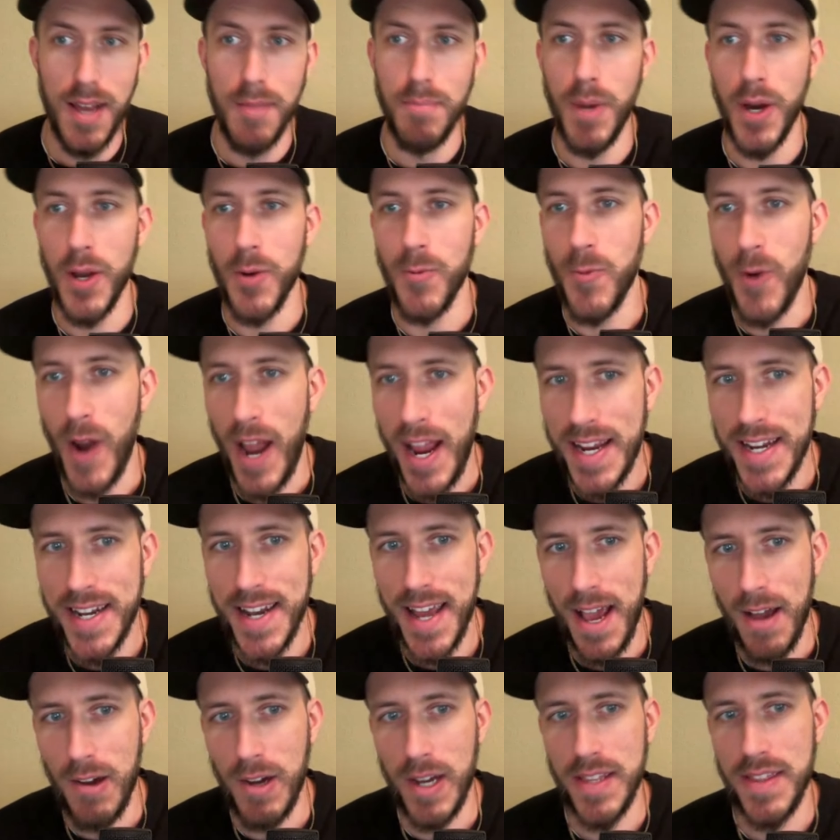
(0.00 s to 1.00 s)
But right
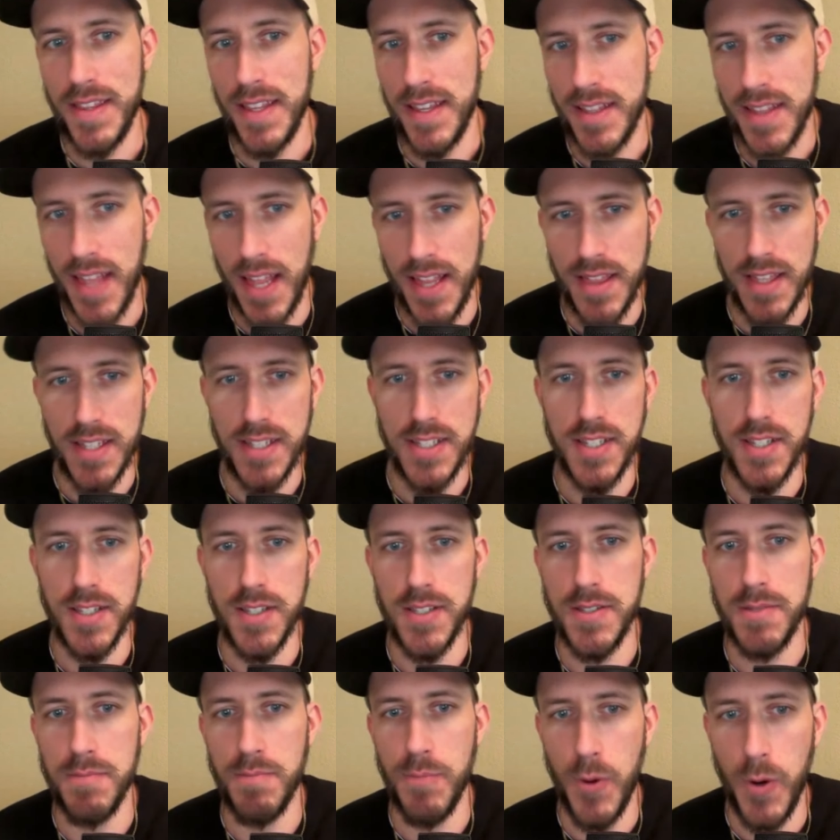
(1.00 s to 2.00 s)
now, I think that this
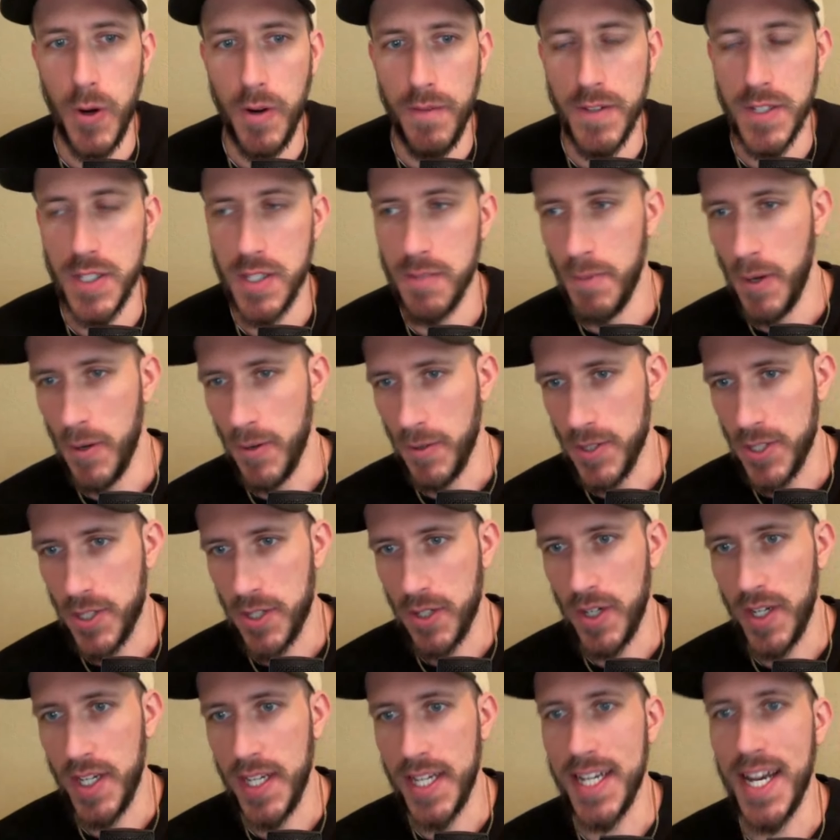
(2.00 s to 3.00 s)
is more of a
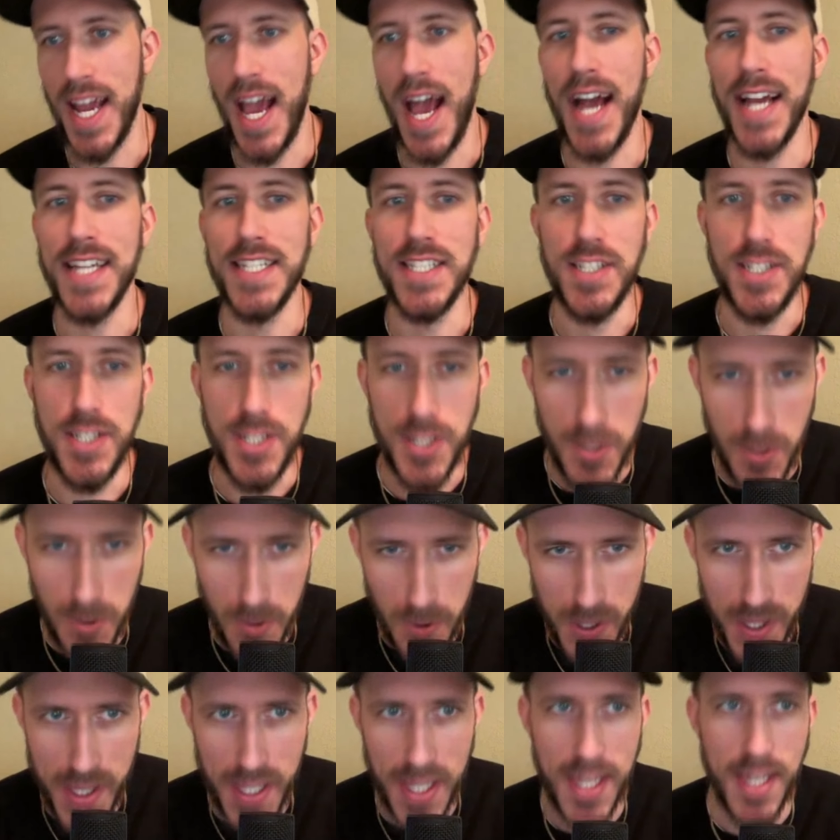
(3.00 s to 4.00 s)
smokescreen. I do
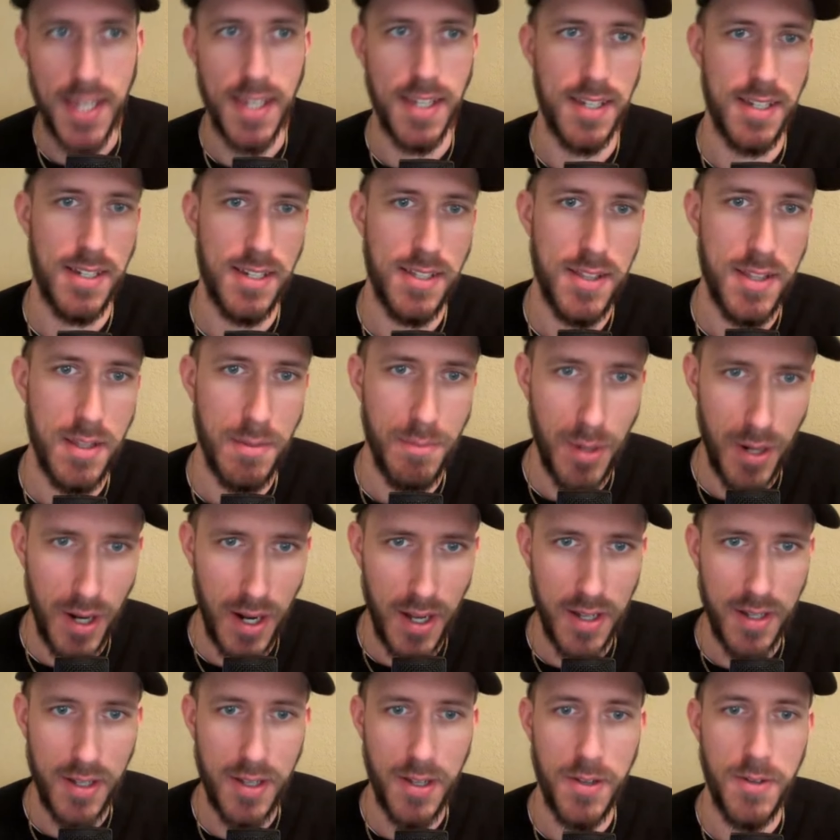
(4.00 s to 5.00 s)
think the
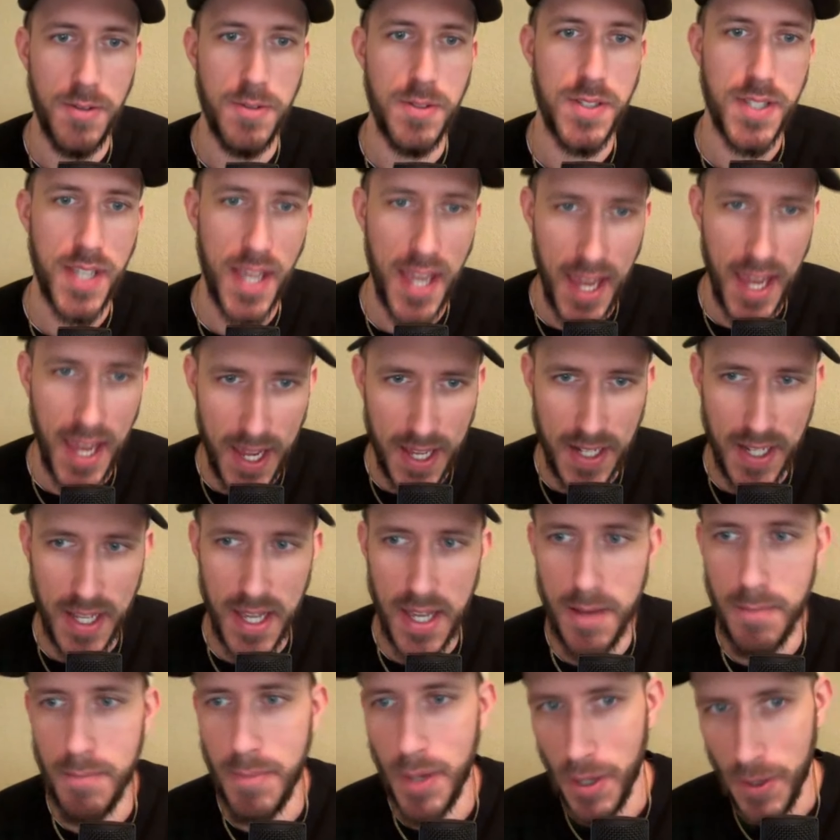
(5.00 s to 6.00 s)
Broncos can
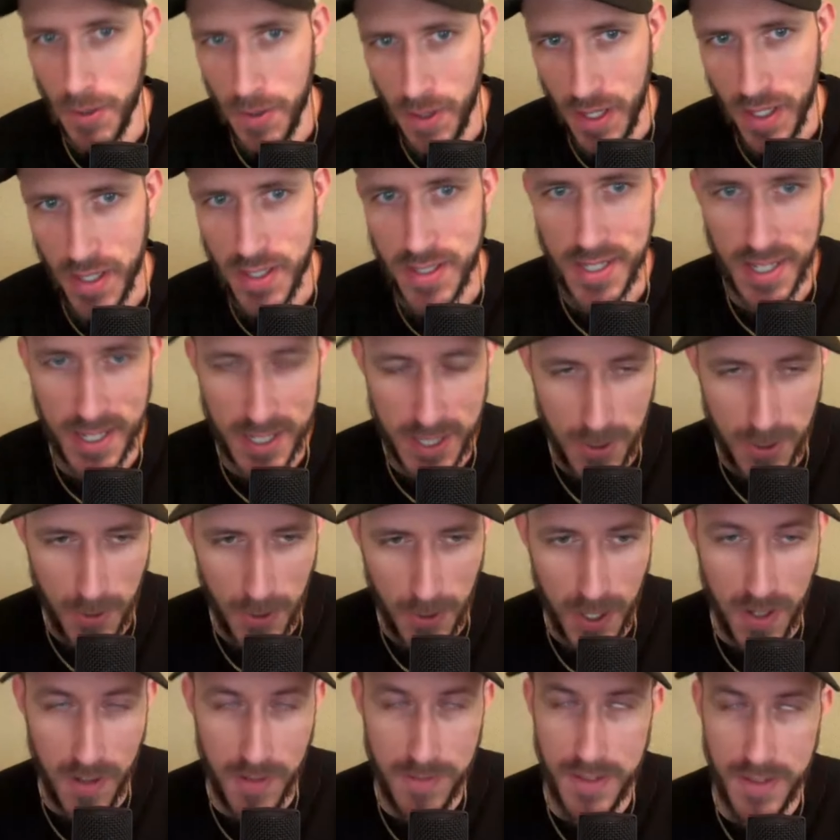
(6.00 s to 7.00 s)
get Bo Nix at
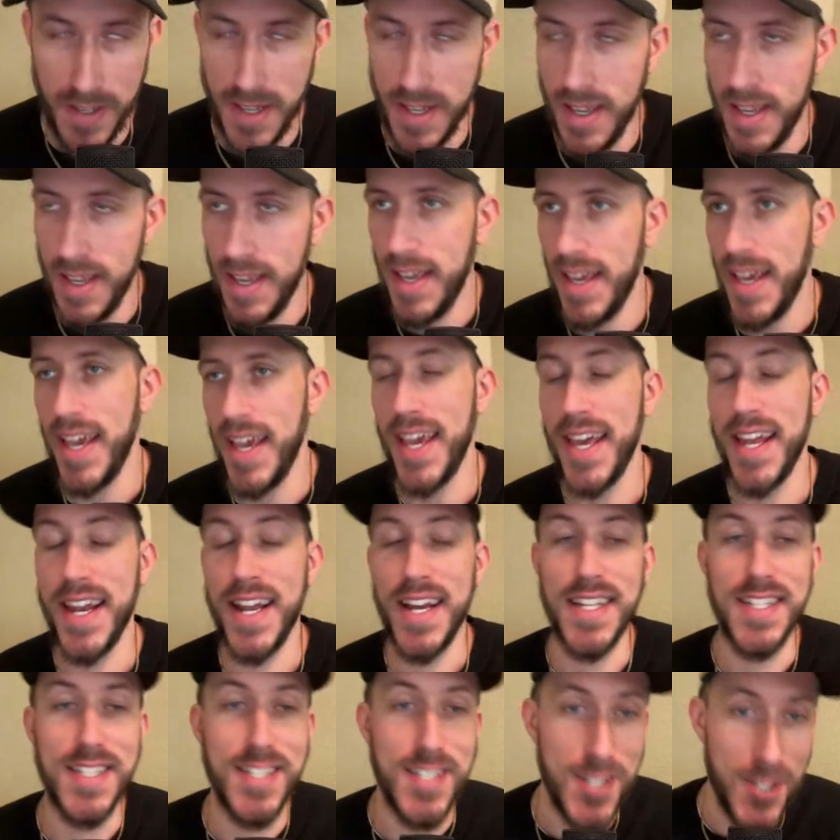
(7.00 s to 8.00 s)
twelve, and
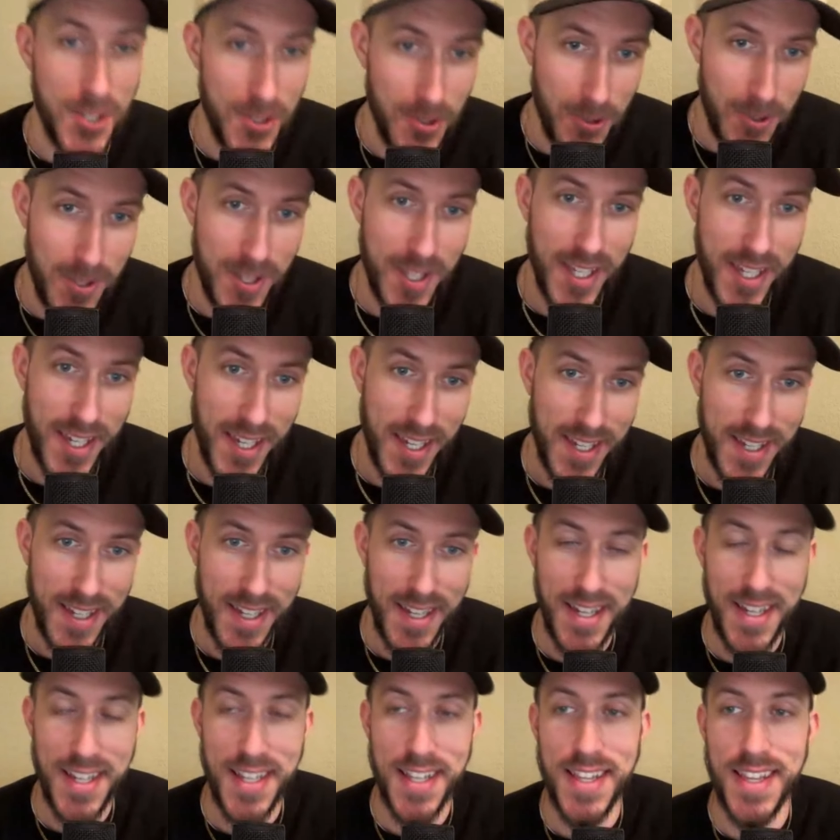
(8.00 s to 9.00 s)
I do think
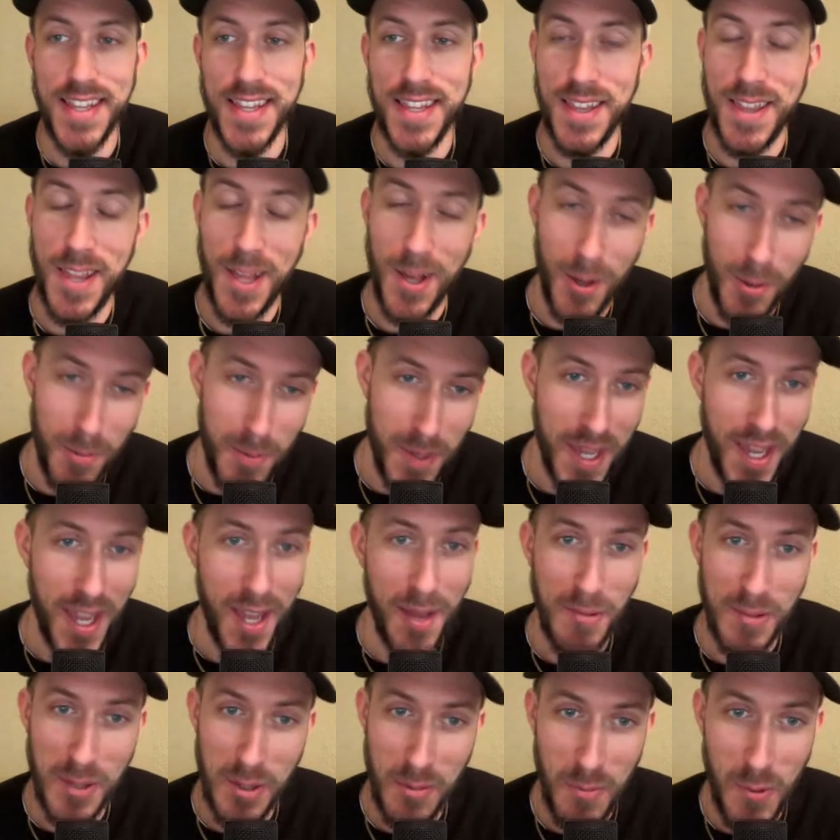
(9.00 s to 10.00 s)
they'll be
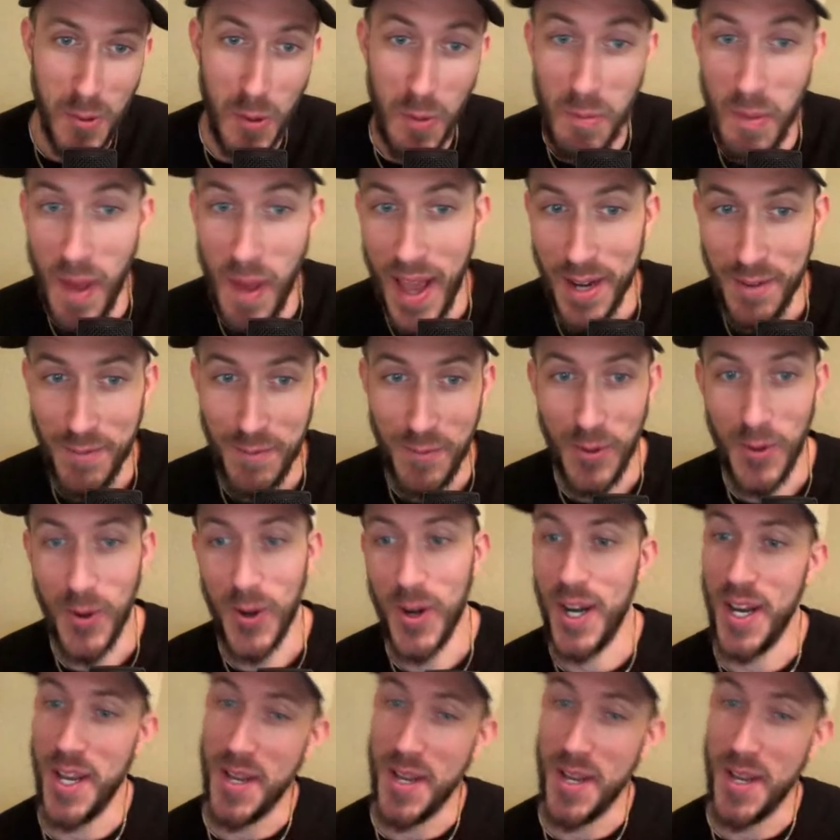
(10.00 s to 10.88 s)
able to move back for